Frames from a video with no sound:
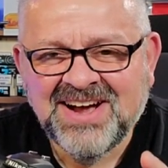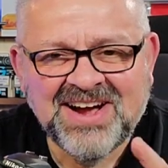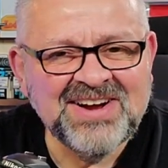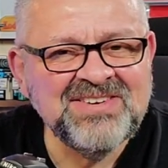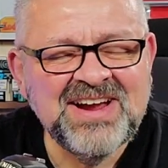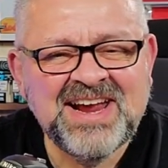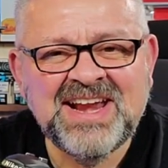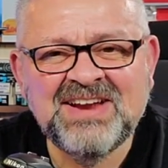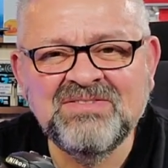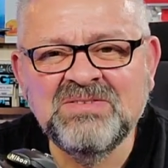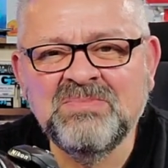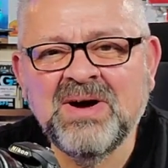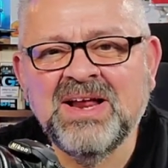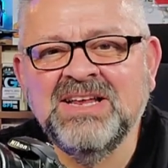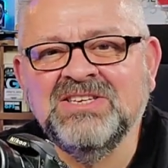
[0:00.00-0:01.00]
All right,
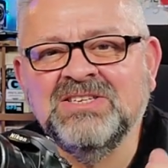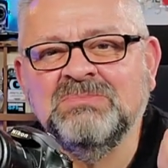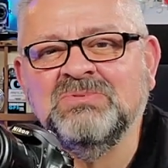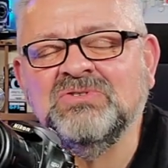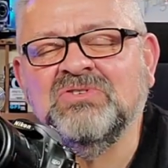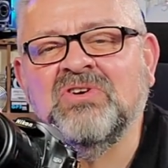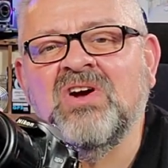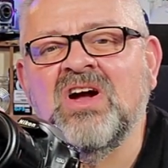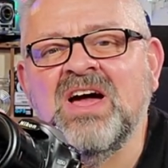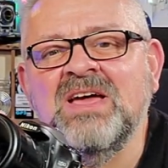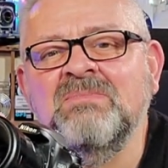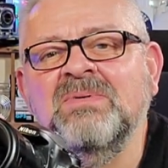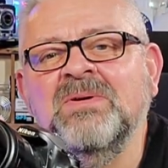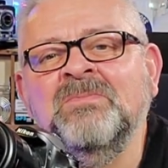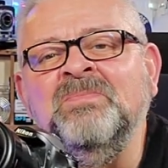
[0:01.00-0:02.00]
everybody,
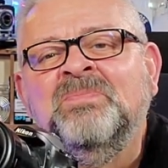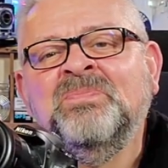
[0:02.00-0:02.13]
subscribe,